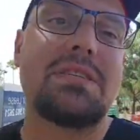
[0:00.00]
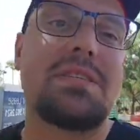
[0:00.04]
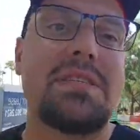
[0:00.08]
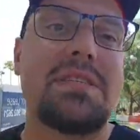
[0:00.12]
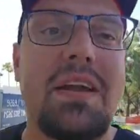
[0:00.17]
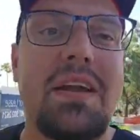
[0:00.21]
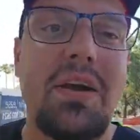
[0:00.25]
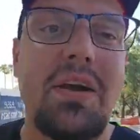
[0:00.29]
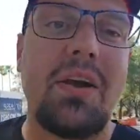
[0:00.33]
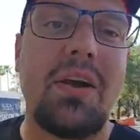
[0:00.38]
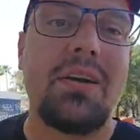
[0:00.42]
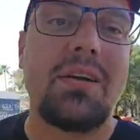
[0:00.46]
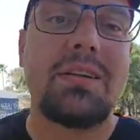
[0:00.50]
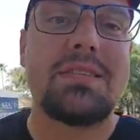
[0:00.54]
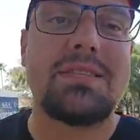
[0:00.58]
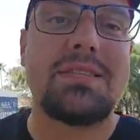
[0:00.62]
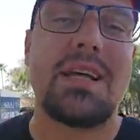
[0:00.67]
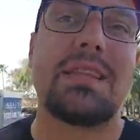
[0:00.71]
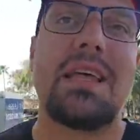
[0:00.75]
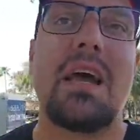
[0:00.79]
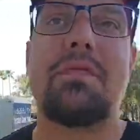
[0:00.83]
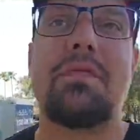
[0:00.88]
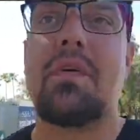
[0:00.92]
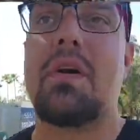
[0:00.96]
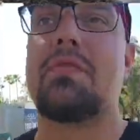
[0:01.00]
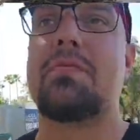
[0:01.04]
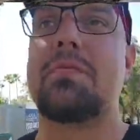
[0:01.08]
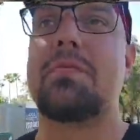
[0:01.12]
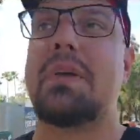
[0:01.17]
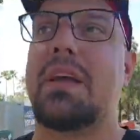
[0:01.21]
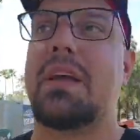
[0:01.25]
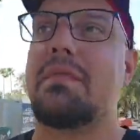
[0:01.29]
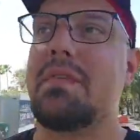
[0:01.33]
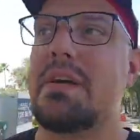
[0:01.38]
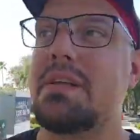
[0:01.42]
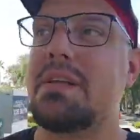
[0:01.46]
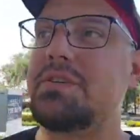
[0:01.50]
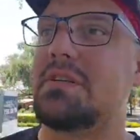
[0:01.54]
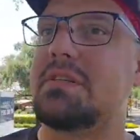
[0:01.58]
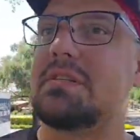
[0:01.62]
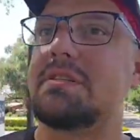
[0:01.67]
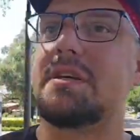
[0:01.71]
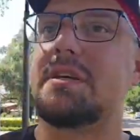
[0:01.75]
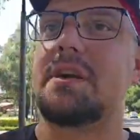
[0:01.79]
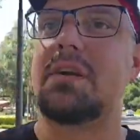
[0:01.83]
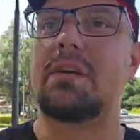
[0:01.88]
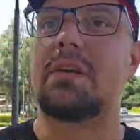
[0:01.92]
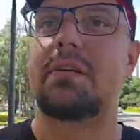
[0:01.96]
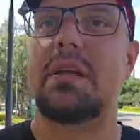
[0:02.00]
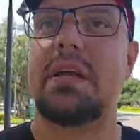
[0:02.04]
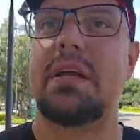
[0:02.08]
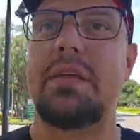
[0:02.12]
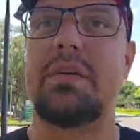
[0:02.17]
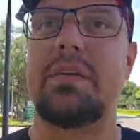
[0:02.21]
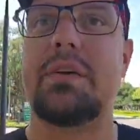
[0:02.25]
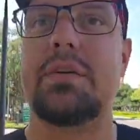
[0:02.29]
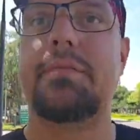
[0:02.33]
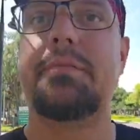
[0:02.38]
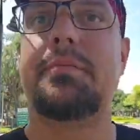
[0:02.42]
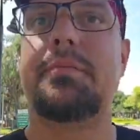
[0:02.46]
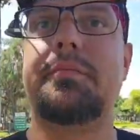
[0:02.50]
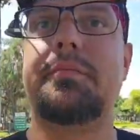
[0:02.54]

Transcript: center. It's not that far from the convention center either.